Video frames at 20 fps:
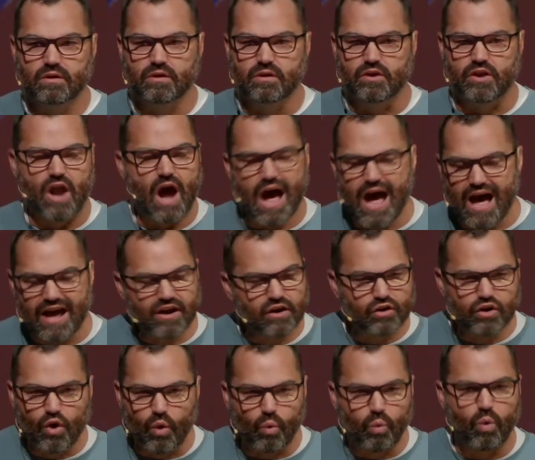You know, I don't
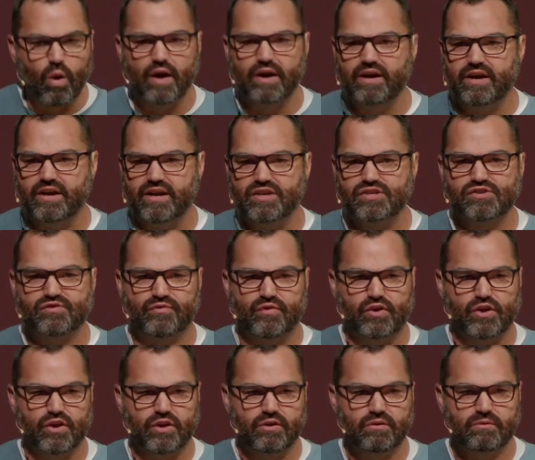know what it is for
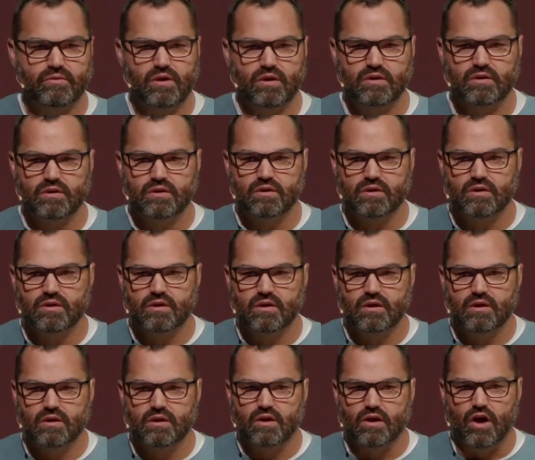you.
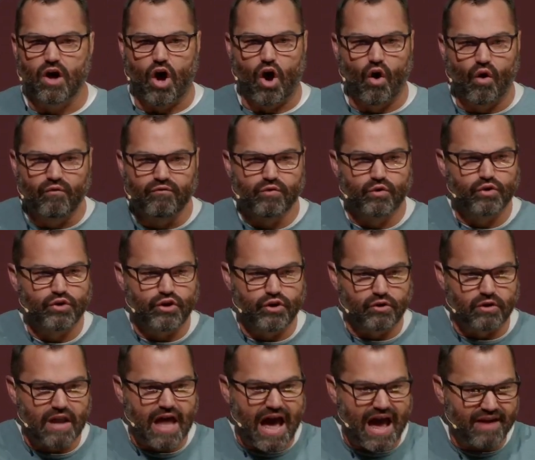Over your
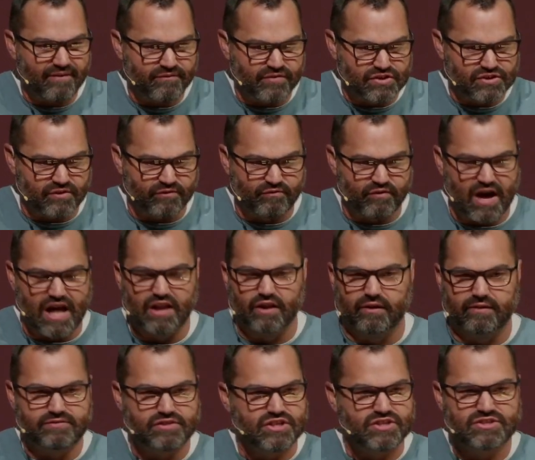life as a follower
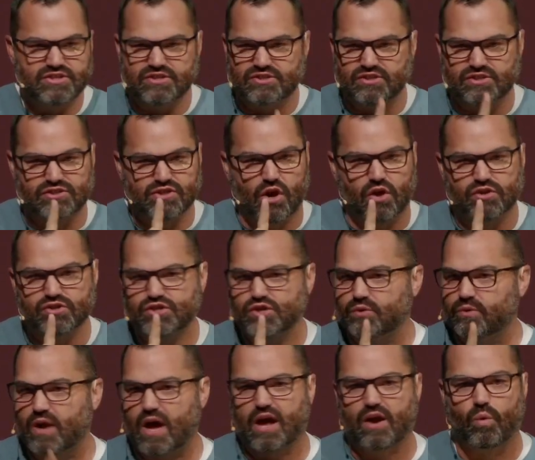of Jesus, it's also
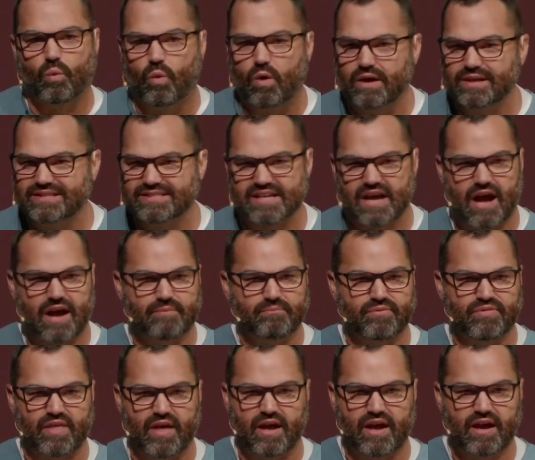not a one-time
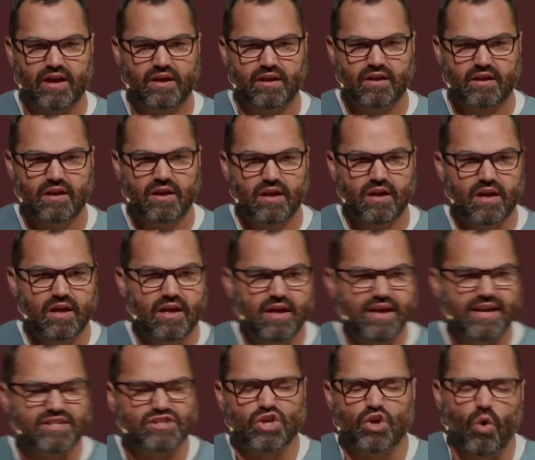thing.
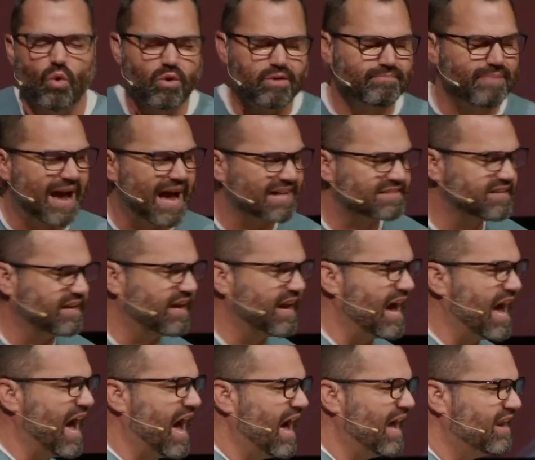It's going back to
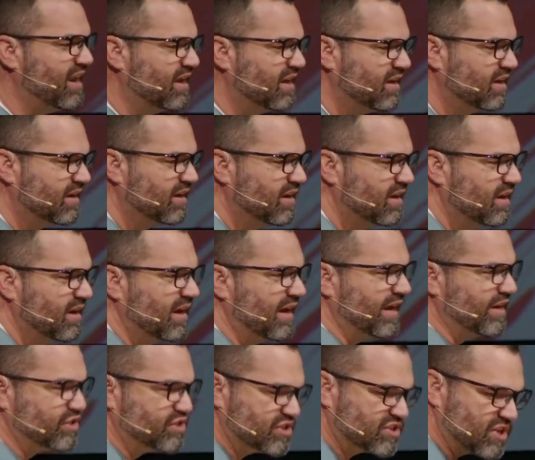God.
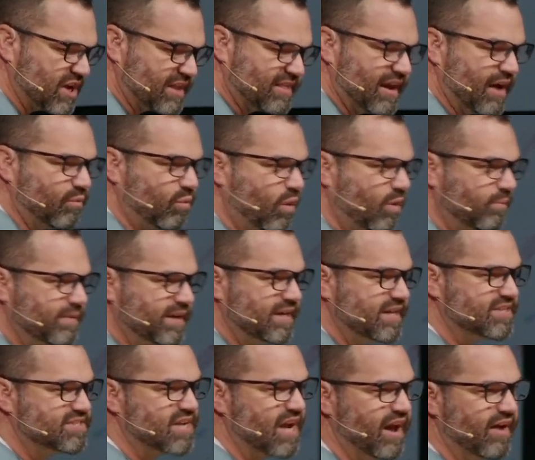And just like that woman
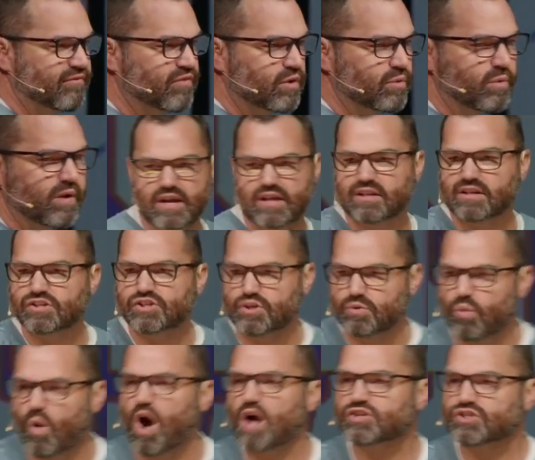does every week, like she
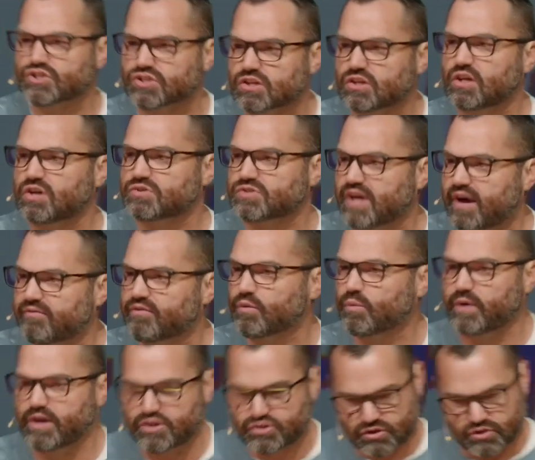washes clothes every
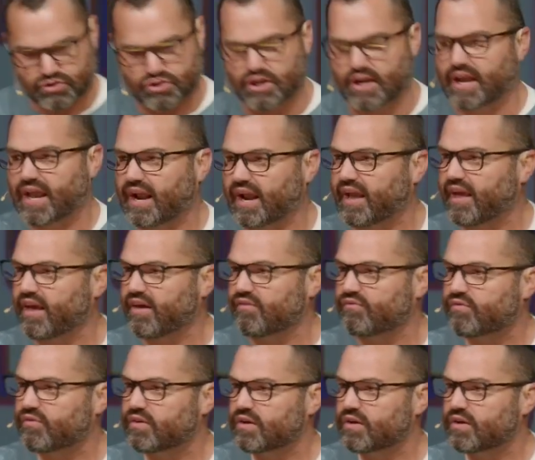week so she can give.